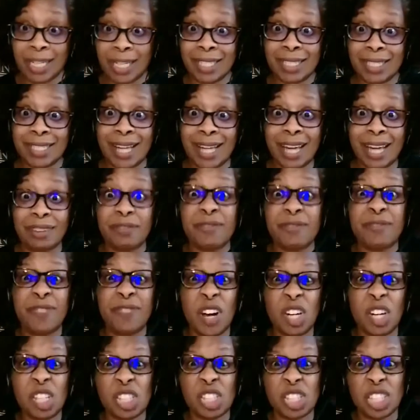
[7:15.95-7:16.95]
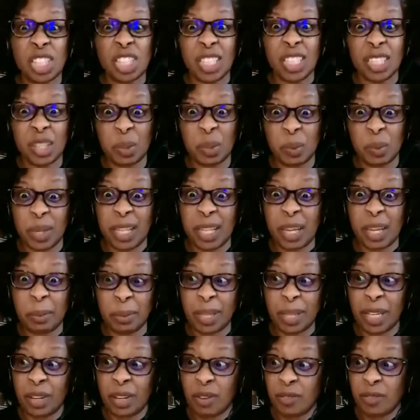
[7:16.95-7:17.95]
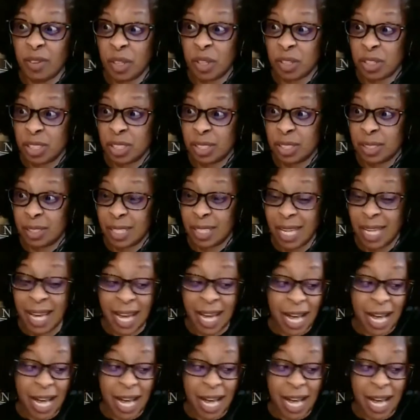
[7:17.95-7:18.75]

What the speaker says: It's not functioning the way that Play-Doh functions.